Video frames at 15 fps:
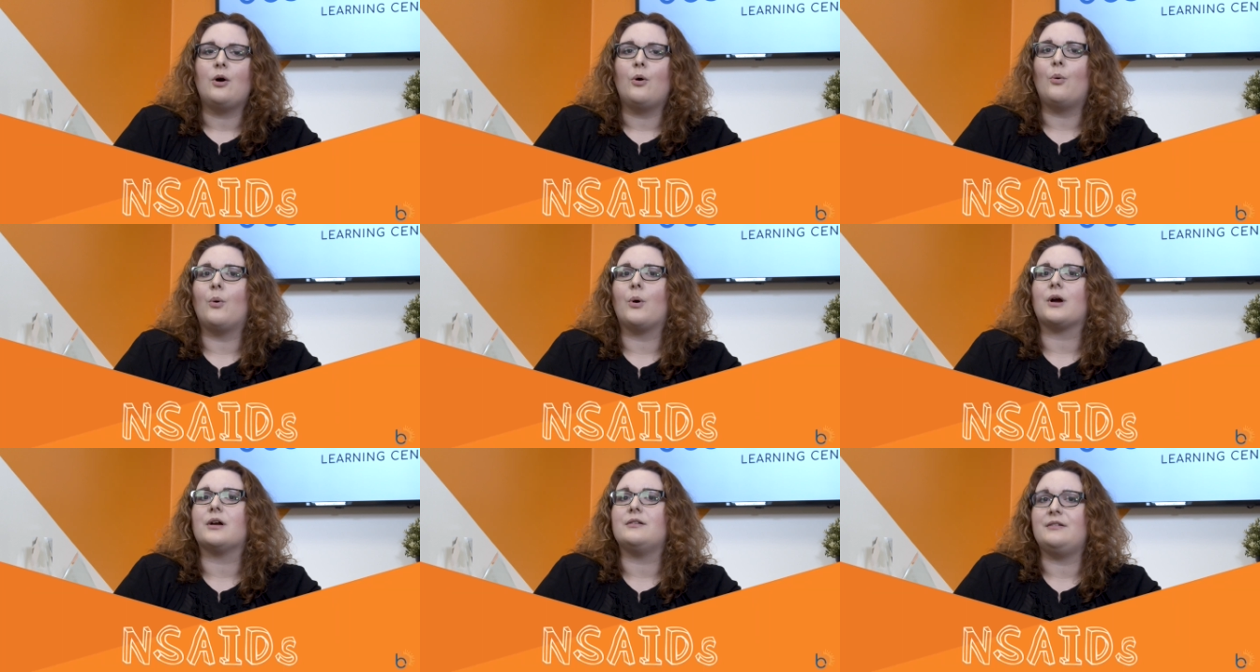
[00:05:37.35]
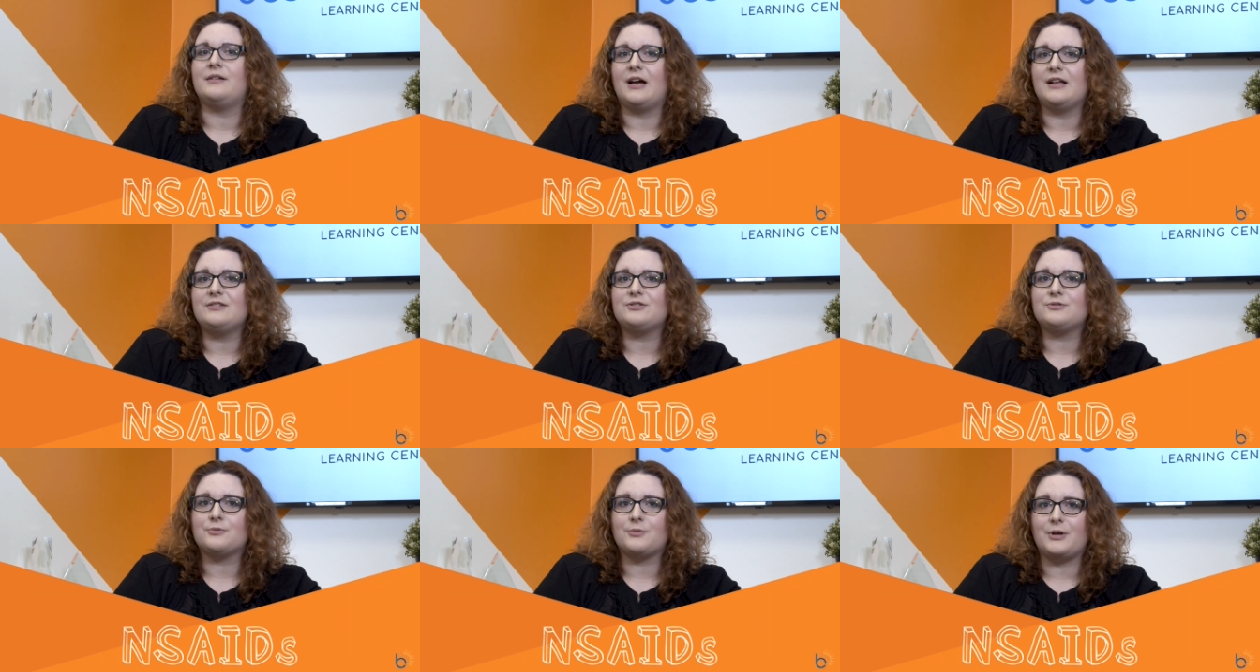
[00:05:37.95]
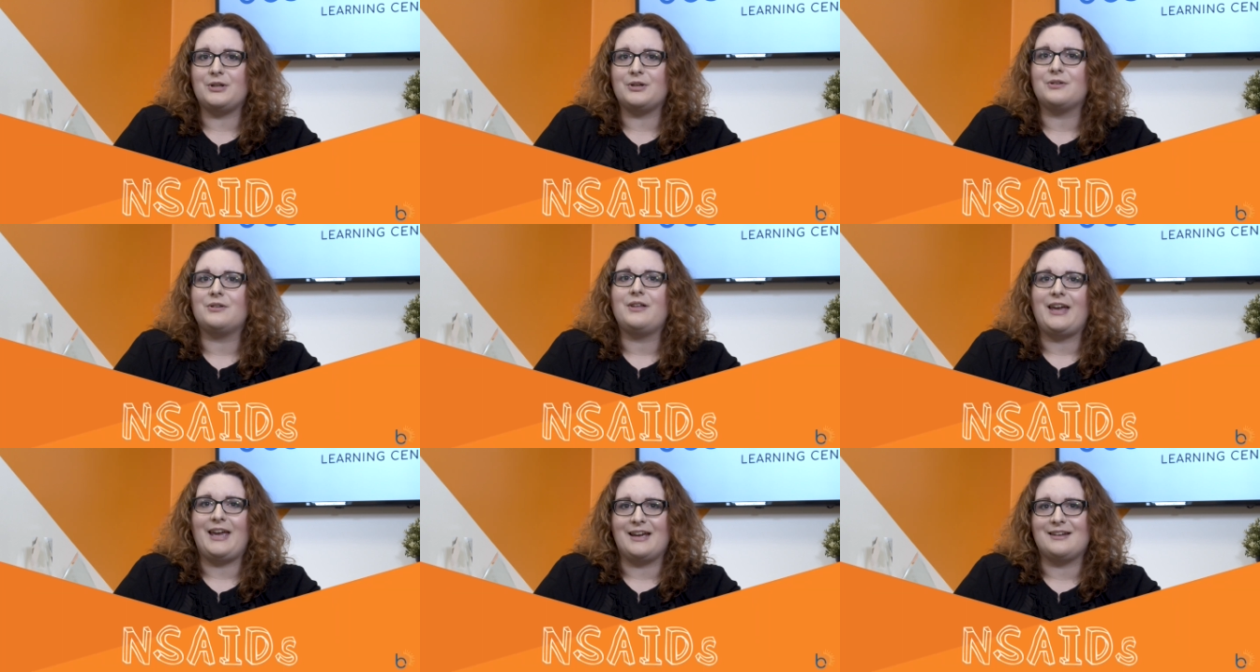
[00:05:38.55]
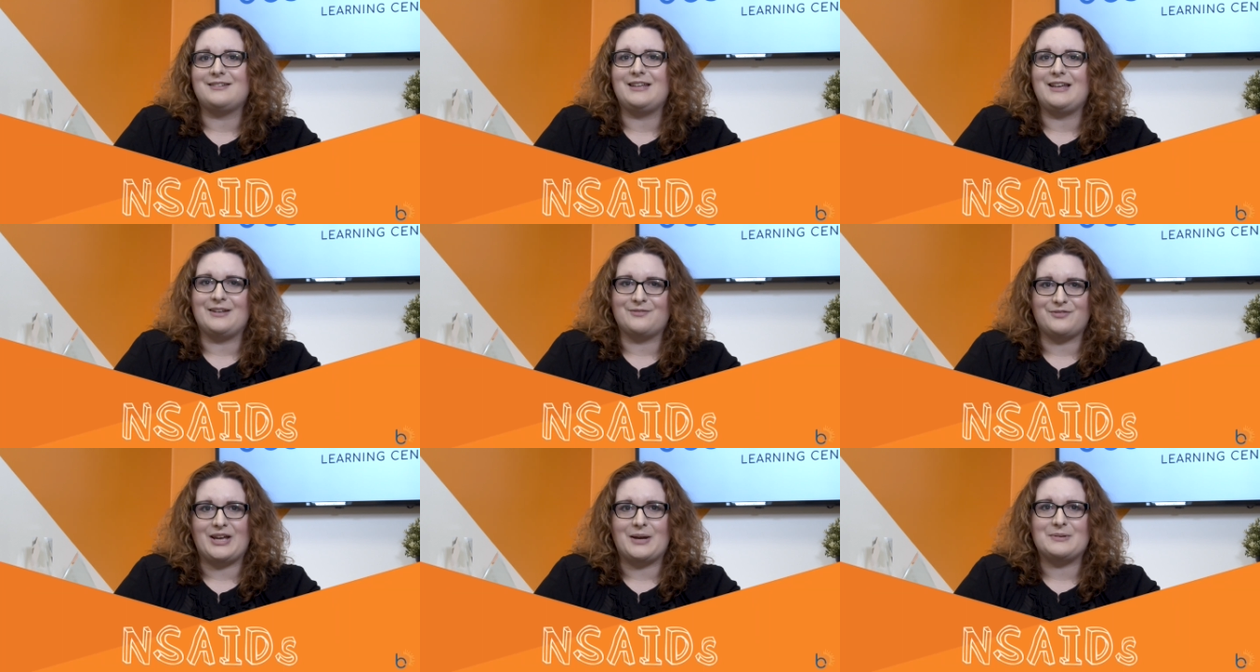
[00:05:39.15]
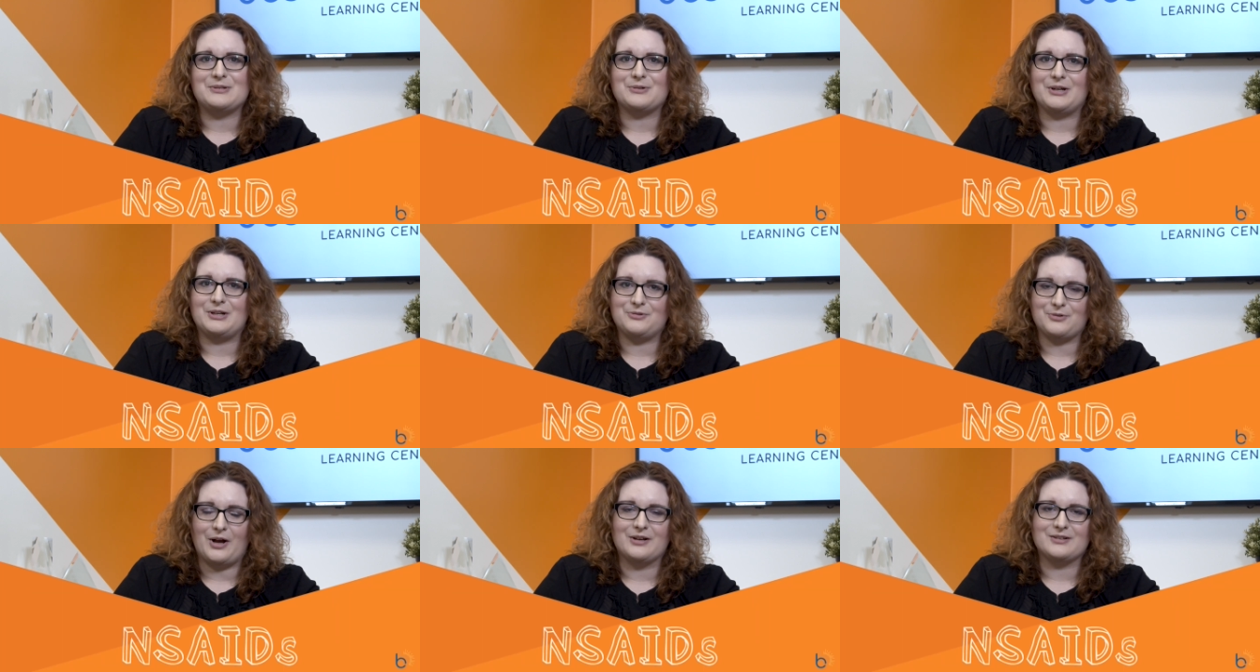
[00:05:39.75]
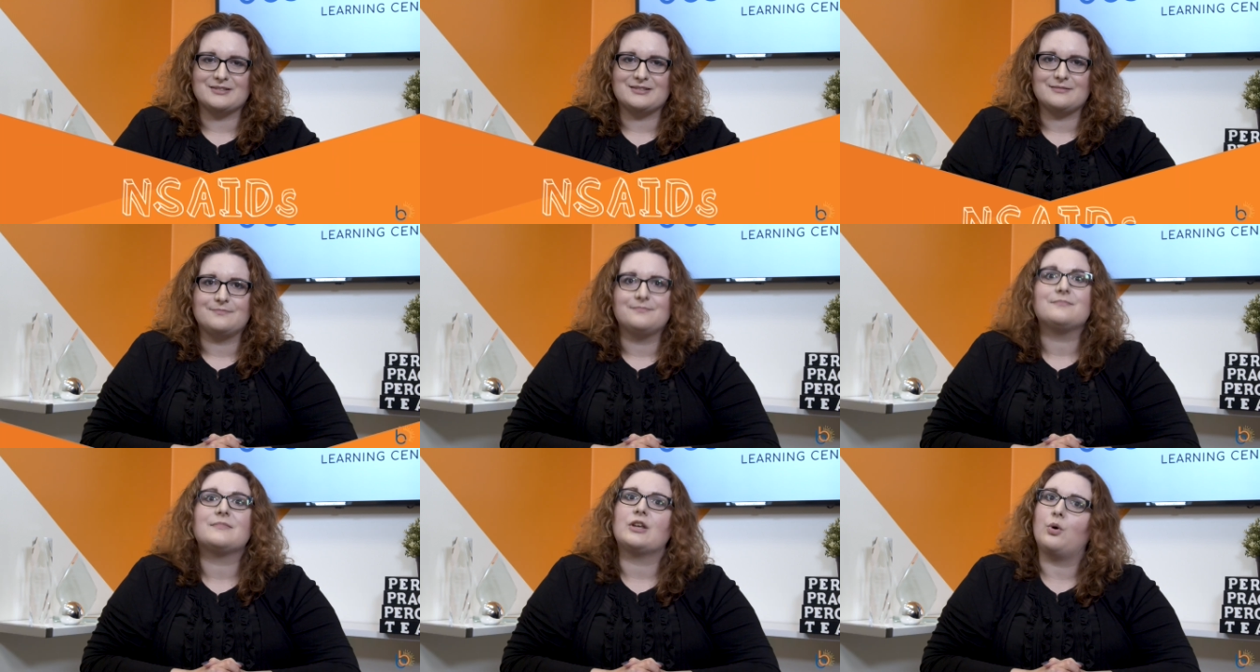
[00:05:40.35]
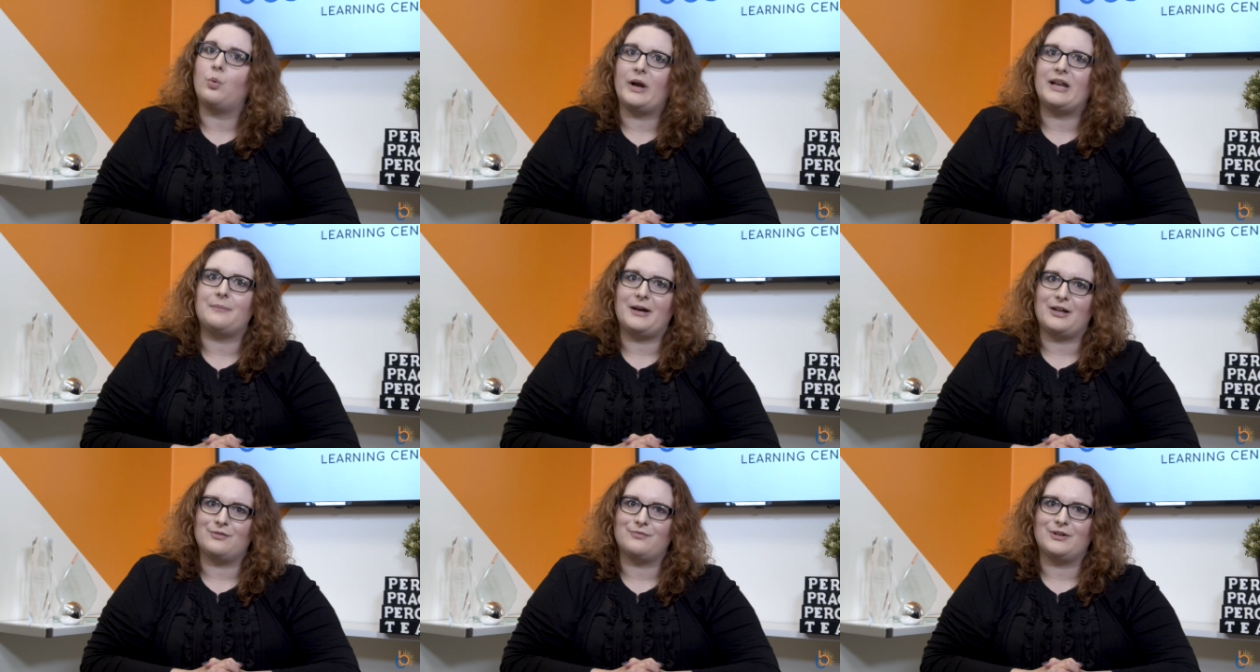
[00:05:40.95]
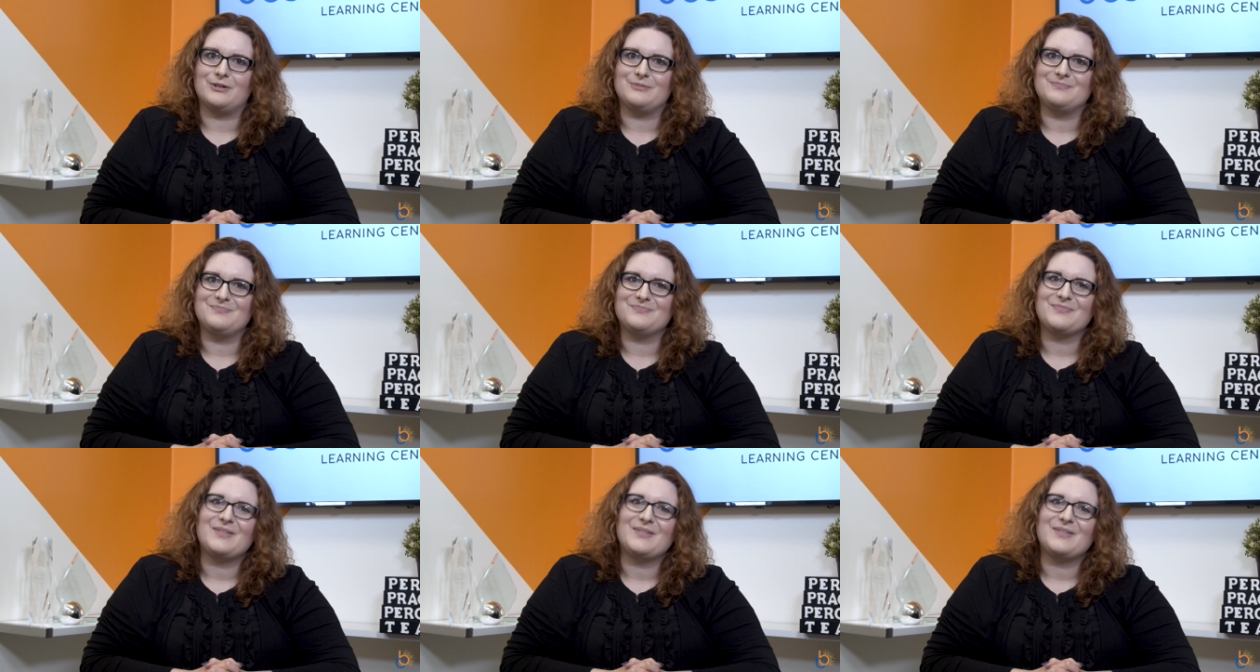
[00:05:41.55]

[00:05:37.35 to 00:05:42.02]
or non-steroidal anti-inflammatory drugs. Quite a mouthful.